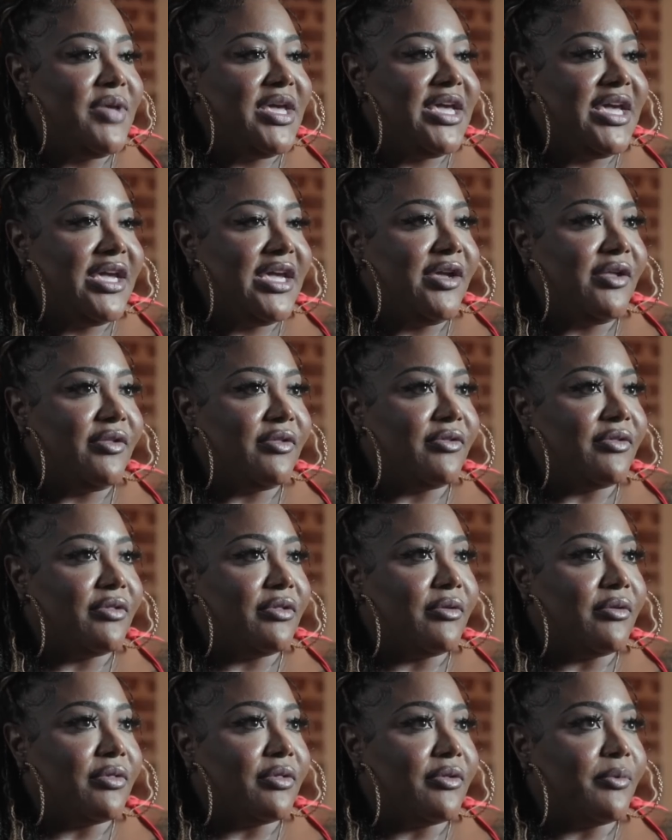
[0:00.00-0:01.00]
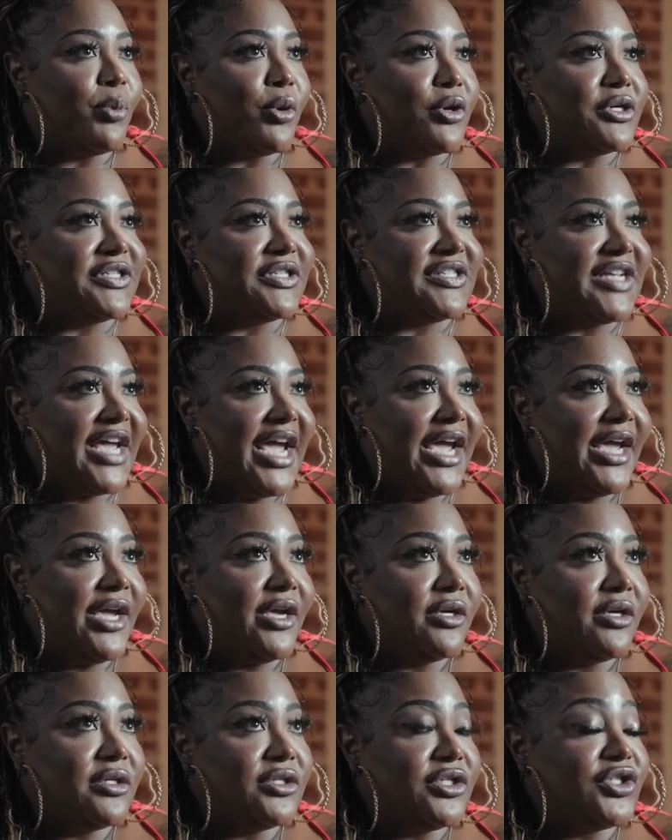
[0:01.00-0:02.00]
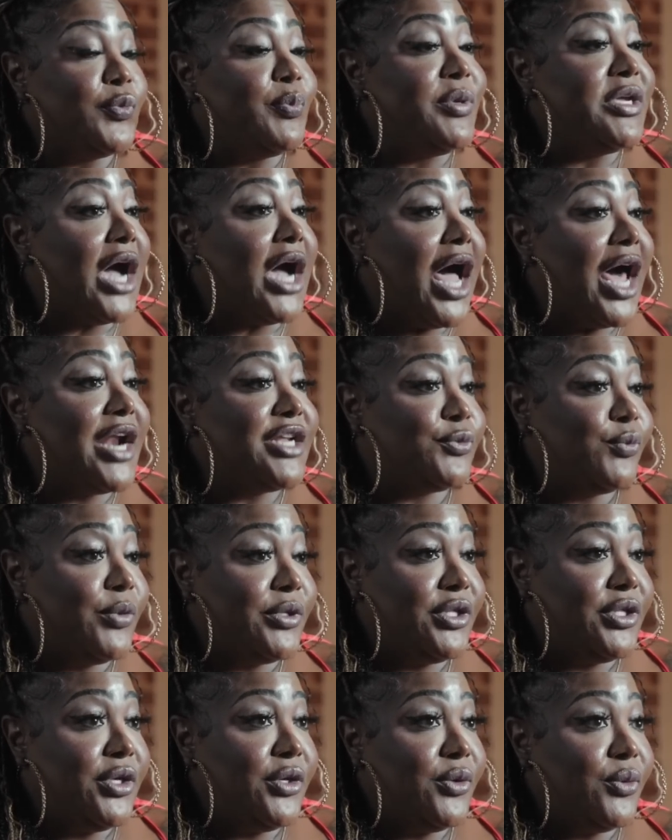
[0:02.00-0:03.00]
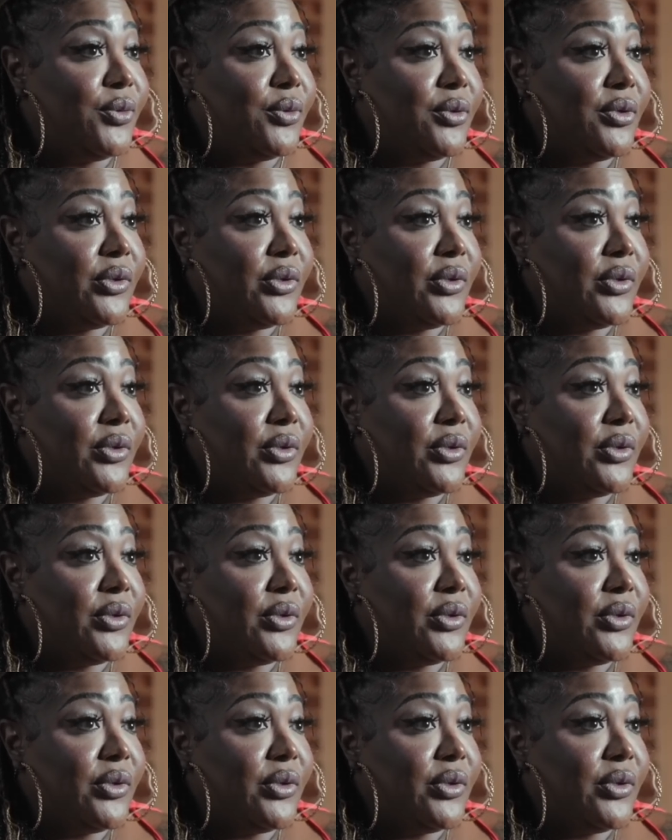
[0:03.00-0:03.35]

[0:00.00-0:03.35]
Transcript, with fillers: me, per se, to be honest with you,